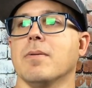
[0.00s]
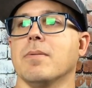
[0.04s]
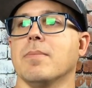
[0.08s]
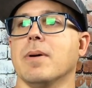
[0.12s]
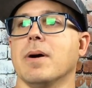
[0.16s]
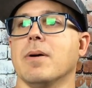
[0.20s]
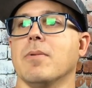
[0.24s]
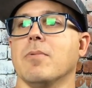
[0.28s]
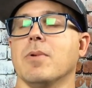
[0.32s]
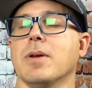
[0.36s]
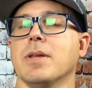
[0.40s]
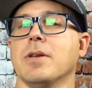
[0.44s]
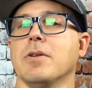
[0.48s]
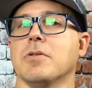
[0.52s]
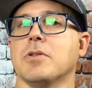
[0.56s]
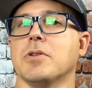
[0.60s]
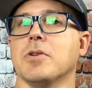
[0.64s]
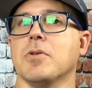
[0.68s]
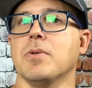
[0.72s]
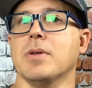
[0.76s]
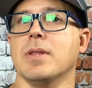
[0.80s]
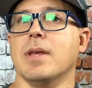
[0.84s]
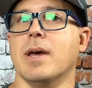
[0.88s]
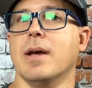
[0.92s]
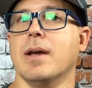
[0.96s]
But when you're
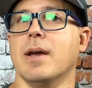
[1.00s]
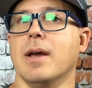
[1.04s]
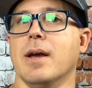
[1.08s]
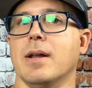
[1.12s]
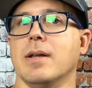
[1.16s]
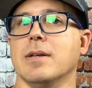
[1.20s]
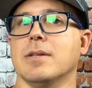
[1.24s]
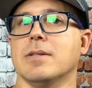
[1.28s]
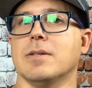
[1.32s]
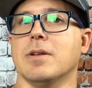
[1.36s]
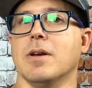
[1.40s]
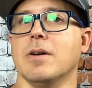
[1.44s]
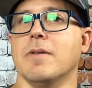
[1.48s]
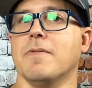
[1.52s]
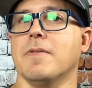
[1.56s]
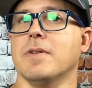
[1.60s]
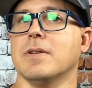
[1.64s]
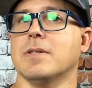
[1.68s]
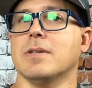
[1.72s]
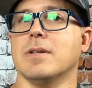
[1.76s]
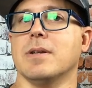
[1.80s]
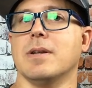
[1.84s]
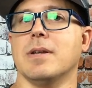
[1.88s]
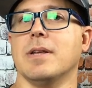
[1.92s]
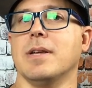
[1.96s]
doing that kind of stuff,
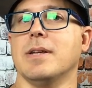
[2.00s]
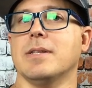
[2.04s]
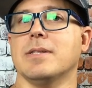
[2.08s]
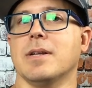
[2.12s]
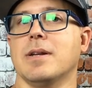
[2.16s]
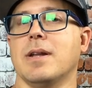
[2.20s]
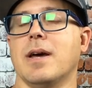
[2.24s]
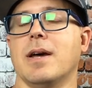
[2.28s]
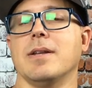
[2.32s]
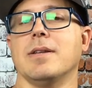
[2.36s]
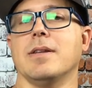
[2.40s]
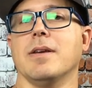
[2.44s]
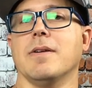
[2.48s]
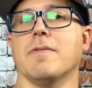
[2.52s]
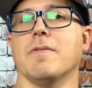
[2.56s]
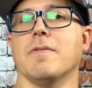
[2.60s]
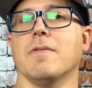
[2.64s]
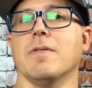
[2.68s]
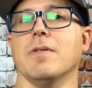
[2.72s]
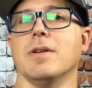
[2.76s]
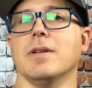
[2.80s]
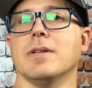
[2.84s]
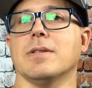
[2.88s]
it's a lot different.